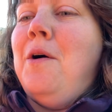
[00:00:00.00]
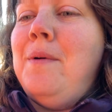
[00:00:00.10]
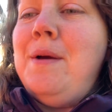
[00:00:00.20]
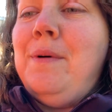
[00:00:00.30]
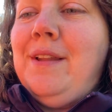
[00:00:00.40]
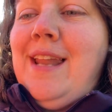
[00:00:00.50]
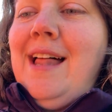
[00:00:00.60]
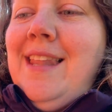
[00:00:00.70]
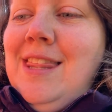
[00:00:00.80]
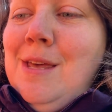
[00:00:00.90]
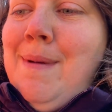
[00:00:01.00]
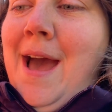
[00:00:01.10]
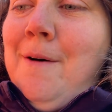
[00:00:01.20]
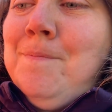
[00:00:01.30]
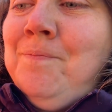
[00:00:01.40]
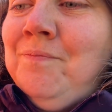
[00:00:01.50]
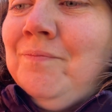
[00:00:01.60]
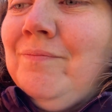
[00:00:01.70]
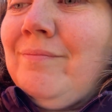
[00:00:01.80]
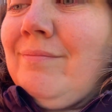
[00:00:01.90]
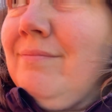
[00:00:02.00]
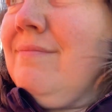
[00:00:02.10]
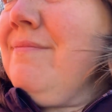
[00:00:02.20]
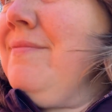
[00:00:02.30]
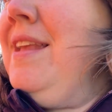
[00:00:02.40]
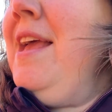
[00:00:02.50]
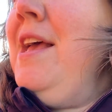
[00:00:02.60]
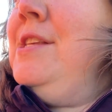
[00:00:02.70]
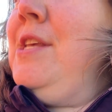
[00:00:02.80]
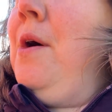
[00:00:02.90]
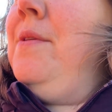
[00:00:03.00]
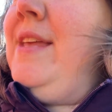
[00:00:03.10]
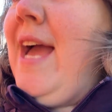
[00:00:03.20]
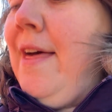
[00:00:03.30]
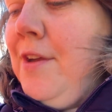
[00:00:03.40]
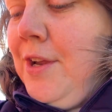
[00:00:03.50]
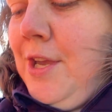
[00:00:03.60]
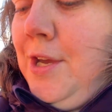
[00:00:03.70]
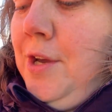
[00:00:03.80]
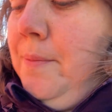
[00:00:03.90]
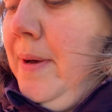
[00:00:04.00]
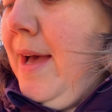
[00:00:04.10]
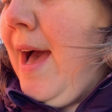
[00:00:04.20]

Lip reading: We will not let them out. So the other coop,